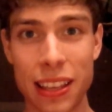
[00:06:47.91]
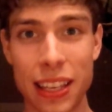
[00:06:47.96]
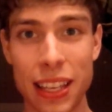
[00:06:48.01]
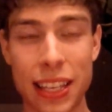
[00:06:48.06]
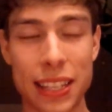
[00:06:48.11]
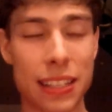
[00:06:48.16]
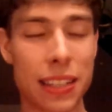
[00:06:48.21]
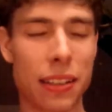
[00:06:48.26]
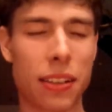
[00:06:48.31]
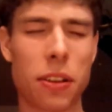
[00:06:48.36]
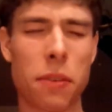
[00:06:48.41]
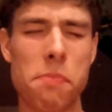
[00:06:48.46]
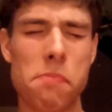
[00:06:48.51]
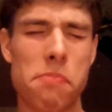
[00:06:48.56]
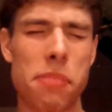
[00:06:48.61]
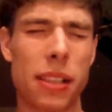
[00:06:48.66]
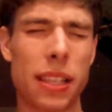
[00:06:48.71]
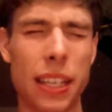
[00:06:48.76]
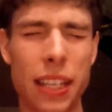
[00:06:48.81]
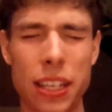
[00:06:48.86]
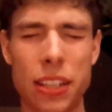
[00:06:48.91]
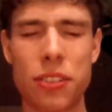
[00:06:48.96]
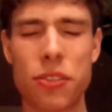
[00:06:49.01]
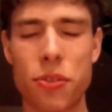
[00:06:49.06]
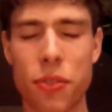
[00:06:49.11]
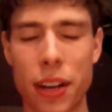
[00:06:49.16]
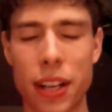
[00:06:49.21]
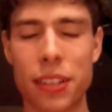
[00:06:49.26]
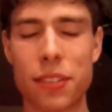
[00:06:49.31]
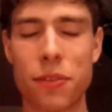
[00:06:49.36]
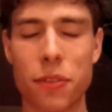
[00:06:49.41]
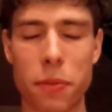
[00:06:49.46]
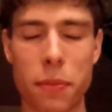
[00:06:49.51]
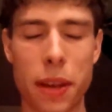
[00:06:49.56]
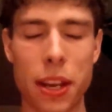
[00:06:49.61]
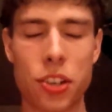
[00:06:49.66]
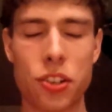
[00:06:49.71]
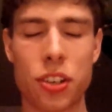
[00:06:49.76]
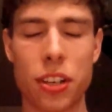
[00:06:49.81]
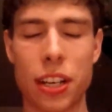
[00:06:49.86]
is a complete
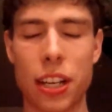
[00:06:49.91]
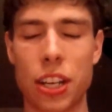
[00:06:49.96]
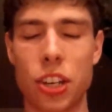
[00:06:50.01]
transformation